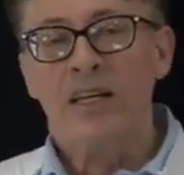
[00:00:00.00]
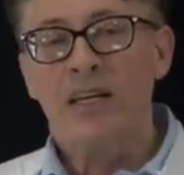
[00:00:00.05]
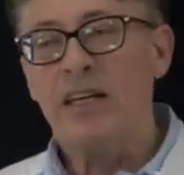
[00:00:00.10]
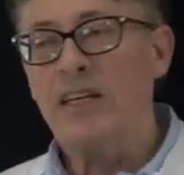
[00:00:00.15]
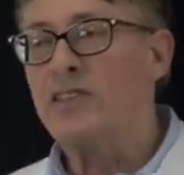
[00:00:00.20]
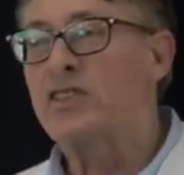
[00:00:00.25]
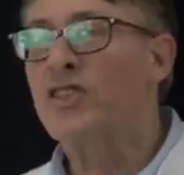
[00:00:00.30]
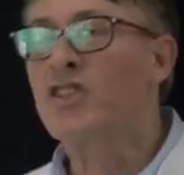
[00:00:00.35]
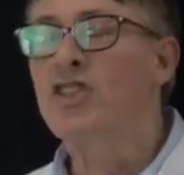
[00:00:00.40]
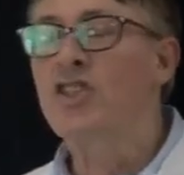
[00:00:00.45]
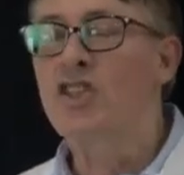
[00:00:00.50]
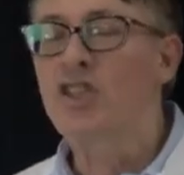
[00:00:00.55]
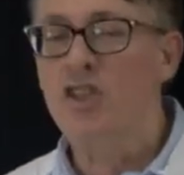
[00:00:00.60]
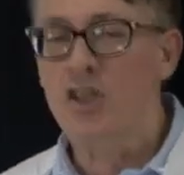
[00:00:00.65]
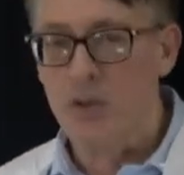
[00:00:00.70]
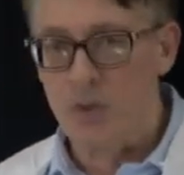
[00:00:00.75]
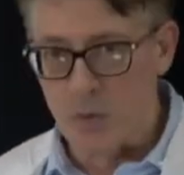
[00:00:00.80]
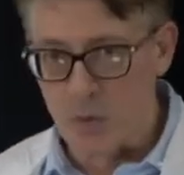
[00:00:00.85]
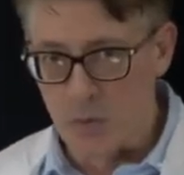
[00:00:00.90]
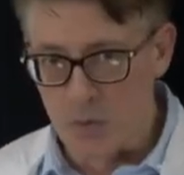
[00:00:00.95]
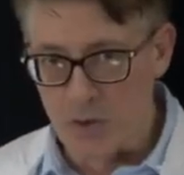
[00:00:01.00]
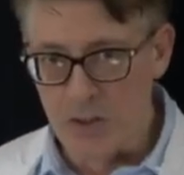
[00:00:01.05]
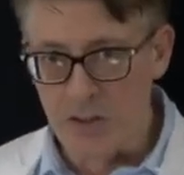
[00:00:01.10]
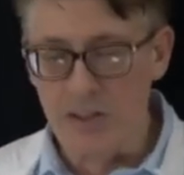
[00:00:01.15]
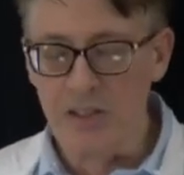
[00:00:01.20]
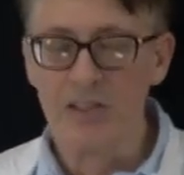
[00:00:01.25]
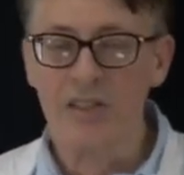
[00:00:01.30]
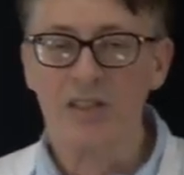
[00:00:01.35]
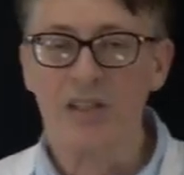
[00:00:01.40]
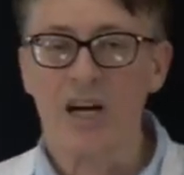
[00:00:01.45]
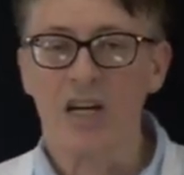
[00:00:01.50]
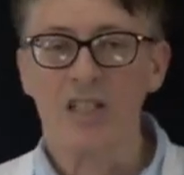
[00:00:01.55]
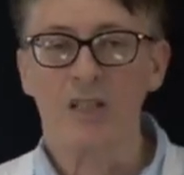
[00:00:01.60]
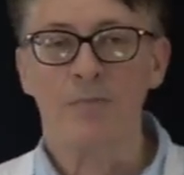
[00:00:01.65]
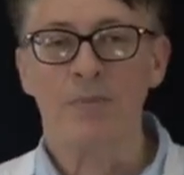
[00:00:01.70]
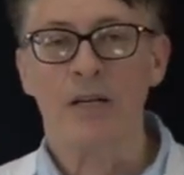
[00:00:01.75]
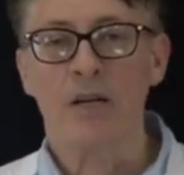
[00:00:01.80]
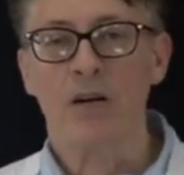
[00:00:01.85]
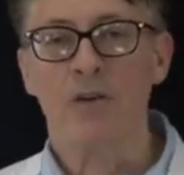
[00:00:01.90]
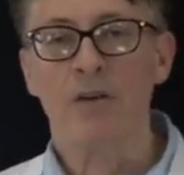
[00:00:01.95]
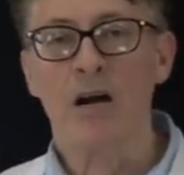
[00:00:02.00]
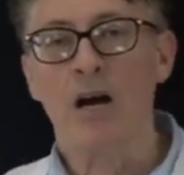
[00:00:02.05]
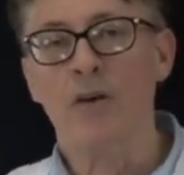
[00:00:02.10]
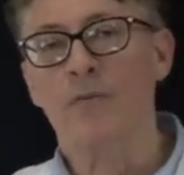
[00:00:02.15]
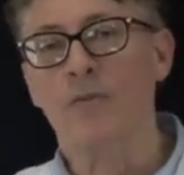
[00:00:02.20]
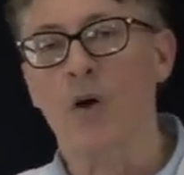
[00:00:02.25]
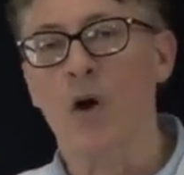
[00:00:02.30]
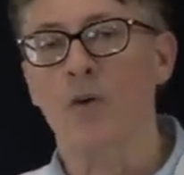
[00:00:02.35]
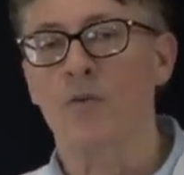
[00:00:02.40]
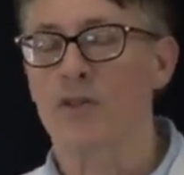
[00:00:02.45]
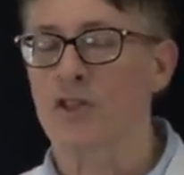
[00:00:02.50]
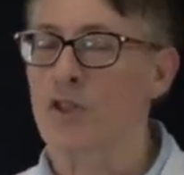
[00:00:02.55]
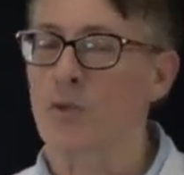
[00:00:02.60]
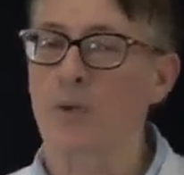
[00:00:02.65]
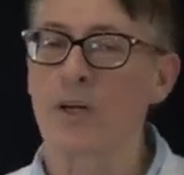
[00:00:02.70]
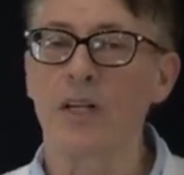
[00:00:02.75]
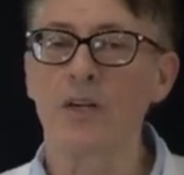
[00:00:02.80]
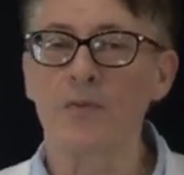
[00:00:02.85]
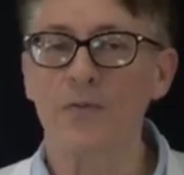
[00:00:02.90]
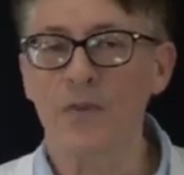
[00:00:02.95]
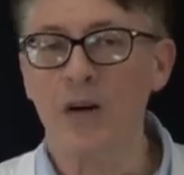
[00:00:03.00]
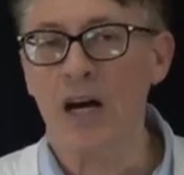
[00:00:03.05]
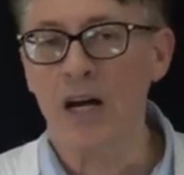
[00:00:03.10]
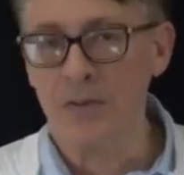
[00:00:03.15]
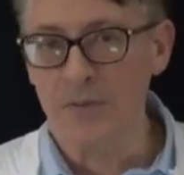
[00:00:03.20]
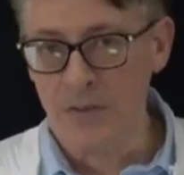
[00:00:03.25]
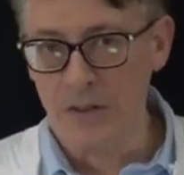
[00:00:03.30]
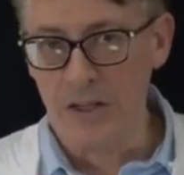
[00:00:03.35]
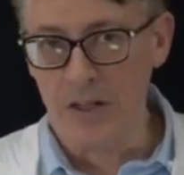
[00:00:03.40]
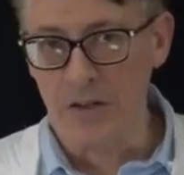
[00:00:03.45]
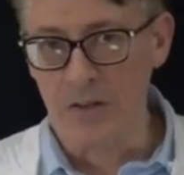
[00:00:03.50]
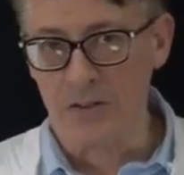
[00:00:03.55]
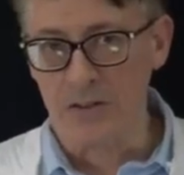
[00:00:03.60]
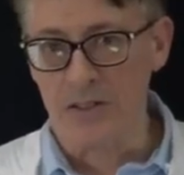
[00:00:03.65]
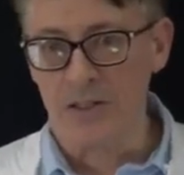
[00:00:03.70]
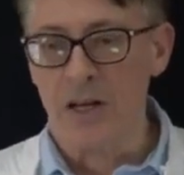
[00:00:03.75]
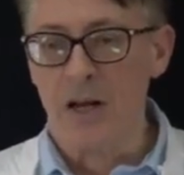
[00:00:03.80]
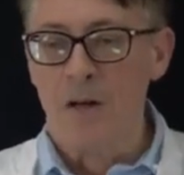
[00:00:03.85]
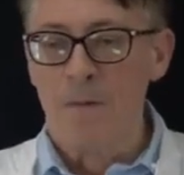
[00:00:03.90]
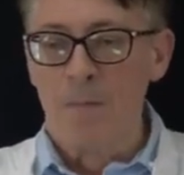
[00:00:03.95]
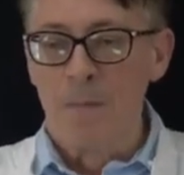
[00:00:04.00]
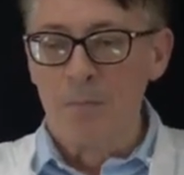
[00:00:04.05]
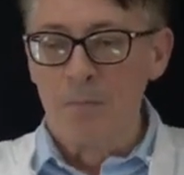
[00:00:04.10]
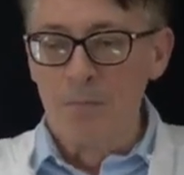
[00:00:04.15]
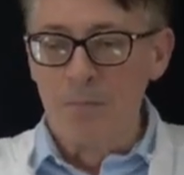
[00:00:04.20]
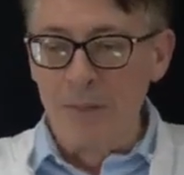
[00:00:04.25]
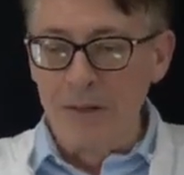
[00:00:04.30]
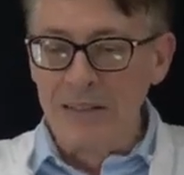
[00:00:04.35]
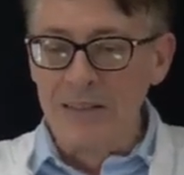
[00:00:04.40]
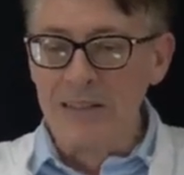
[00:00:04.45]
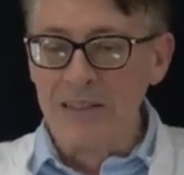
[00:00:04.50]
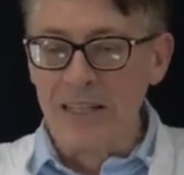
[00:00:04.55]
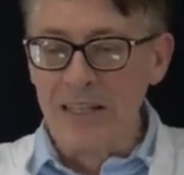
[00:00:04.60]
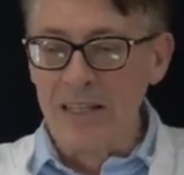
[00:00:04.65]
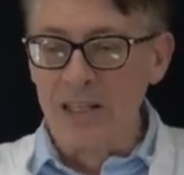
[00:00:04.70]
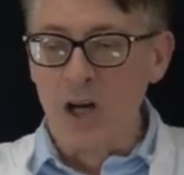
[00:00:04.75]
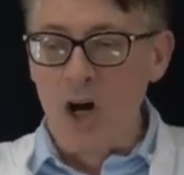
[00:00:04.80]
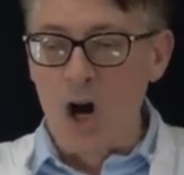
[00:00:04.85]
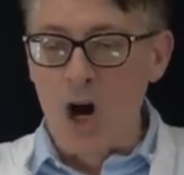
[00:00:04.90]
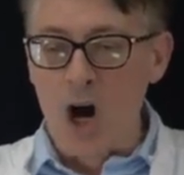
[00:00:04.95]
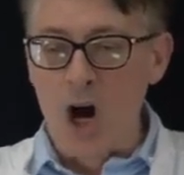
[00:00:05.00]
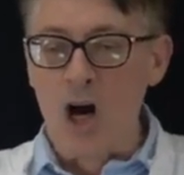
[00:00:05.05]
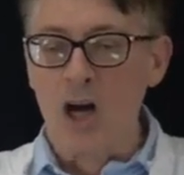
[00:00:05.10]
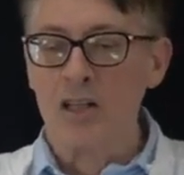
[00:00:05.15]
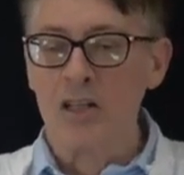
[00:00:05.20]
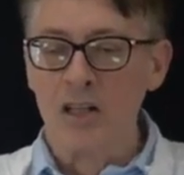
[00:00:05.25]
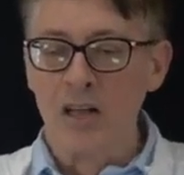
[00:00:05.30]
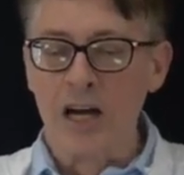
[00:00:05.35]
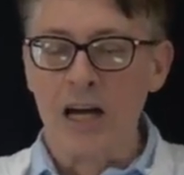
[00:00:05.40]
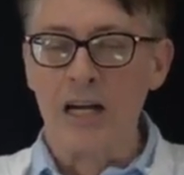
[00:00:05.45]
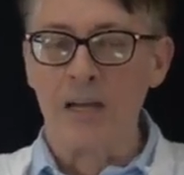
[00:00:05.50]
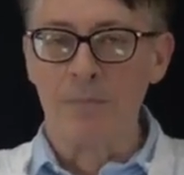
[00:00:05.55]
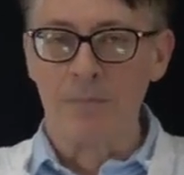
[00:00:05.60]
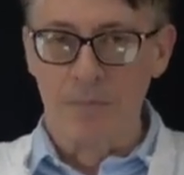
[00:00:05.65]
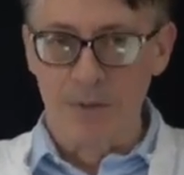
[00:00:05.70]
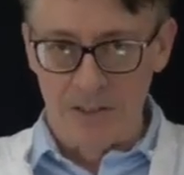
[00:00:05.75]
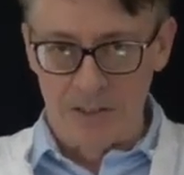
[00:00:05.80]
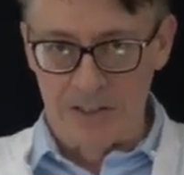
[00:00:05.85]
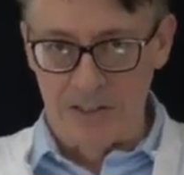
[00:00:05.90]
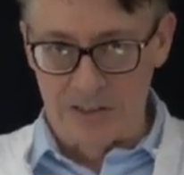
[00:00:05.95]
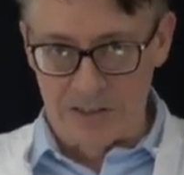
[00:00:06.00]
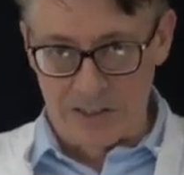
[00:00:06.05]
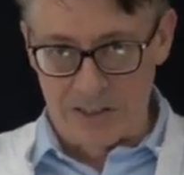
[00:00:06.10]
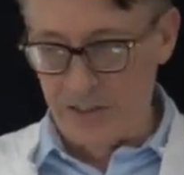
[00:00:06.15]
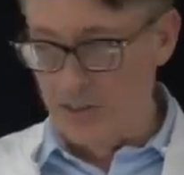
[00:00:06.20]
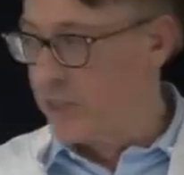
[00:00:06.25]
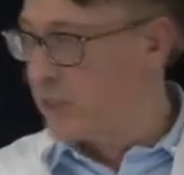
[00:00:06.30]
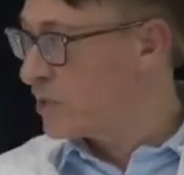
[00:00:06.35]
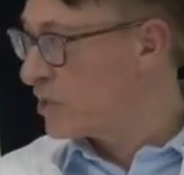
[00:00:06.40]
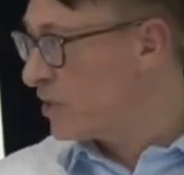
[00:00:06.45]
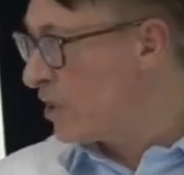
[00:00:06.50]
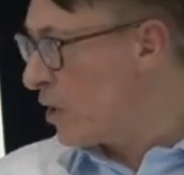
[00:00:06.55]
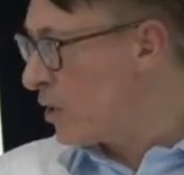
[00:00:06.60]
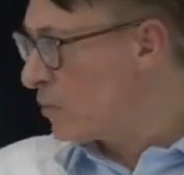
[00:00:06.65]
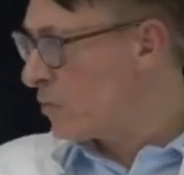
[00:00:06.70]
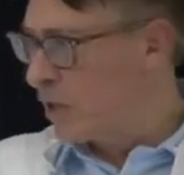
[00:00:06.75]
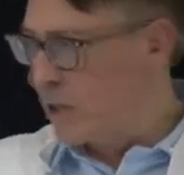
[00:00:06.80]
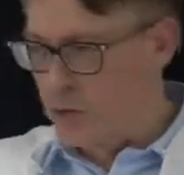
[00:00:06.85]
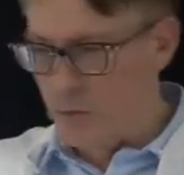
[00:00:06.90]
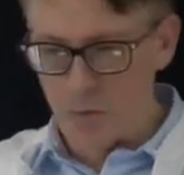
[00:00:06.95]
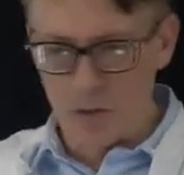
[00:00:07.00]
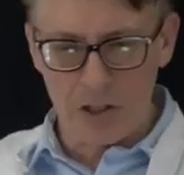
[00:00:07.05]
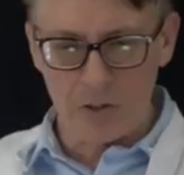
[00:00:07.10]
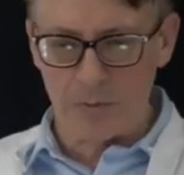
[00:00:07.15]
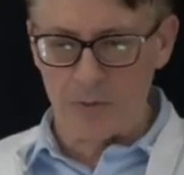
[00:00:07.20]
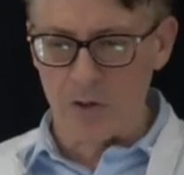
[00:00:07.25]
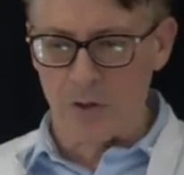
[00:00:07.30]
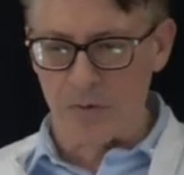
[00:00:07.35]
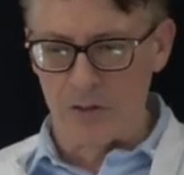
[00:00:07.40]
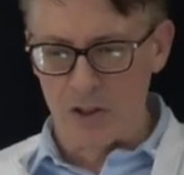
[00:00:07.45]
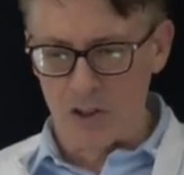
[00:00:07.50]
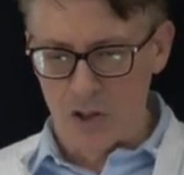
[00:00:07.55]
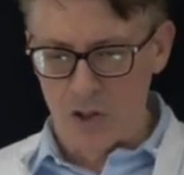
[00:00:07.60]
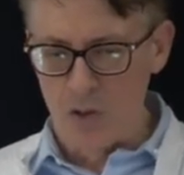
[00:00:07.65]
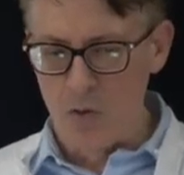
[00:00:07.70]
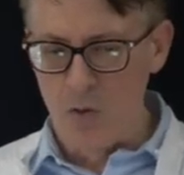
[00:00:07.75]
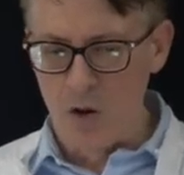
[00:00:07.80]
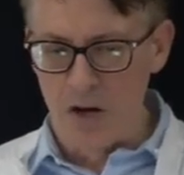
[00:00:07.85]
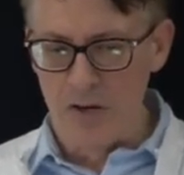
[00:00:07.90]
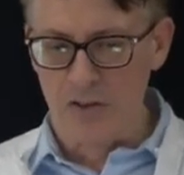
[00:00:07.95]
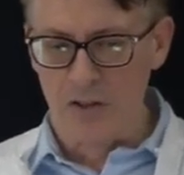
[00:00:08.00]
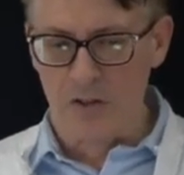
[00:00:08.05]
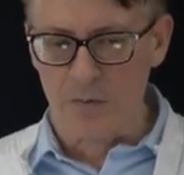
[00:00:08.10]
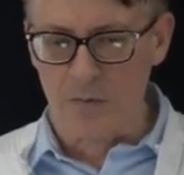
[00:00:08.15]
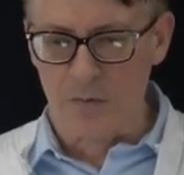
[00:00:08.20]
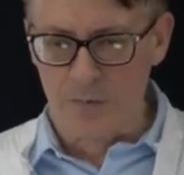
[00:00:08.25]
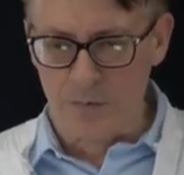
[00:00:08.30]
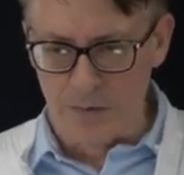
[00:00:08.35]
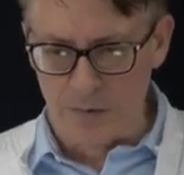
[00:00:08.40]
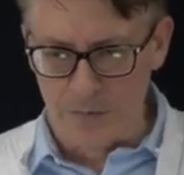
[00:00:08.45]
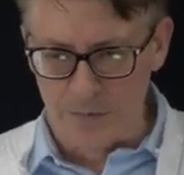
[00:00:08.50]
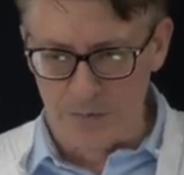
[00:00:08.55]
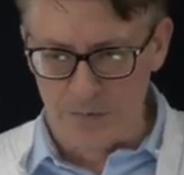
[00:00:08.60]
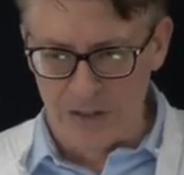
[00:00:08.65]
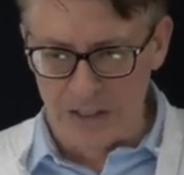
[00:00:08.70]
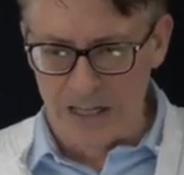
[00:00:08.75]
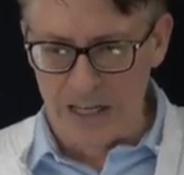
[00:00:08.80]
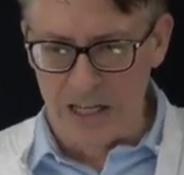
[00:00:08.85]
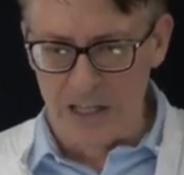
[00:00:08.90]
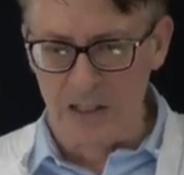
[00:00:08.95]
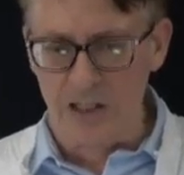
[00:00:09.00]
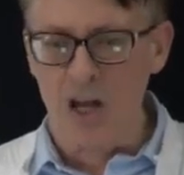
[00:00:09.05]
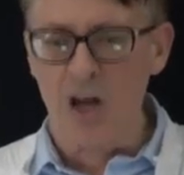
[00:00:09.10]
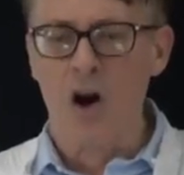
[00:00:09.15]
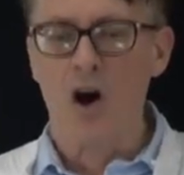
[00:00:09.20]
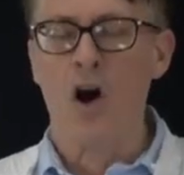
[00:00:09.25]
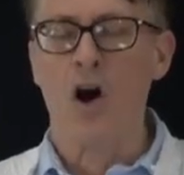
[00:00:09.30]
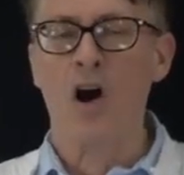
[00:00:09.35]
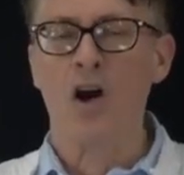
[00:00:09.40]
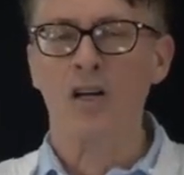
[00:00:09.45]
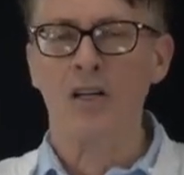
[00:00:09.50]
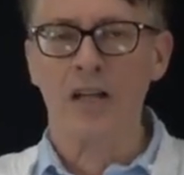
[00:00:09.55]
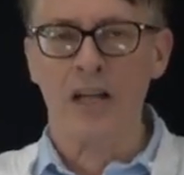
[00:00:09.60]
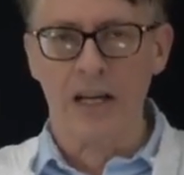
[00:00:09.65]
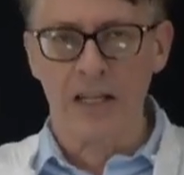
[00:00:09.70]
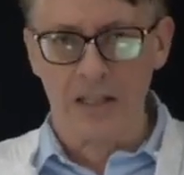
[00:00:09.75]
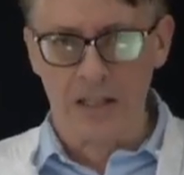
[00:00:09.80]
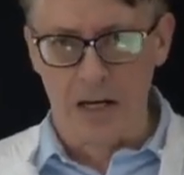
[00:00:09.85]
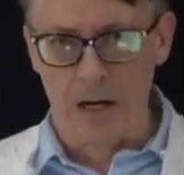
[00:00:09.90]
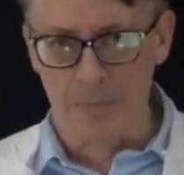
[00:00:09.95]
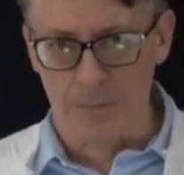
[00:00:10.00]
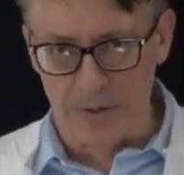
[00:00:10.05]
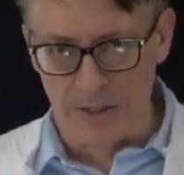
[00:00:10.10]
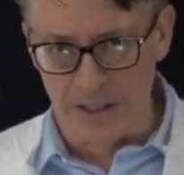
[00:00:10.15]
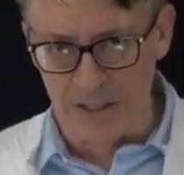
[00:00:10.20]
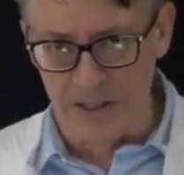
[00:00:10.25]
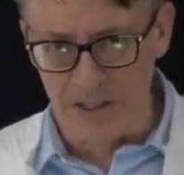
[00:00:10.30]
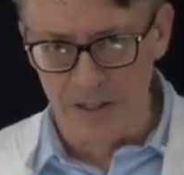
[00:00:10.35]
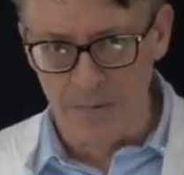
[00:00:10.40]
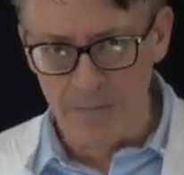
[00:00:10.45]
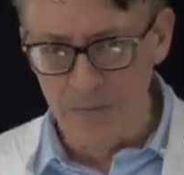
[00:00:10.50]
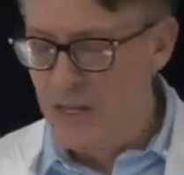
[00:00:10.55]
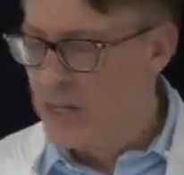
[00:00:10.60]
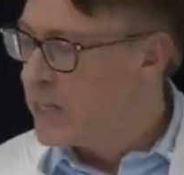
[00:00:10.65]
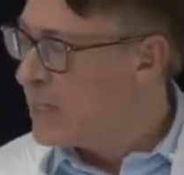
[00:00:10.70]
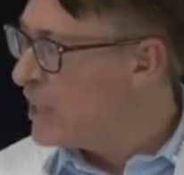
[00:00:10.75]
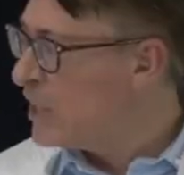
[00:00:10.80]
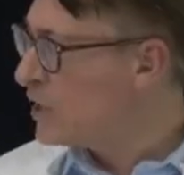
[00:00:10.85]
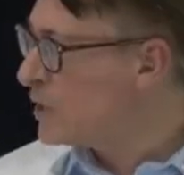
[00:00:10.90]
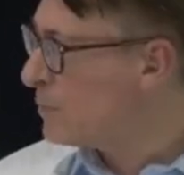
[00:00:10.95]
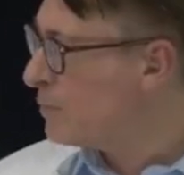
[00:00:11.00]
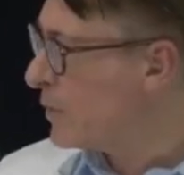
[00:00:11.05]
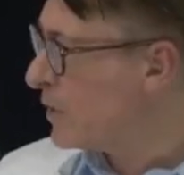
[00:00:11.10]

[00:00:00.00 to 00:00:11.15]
It's huge. This guy's been around for over 25 years building online businesses. He's worked with over 215 online companies. He's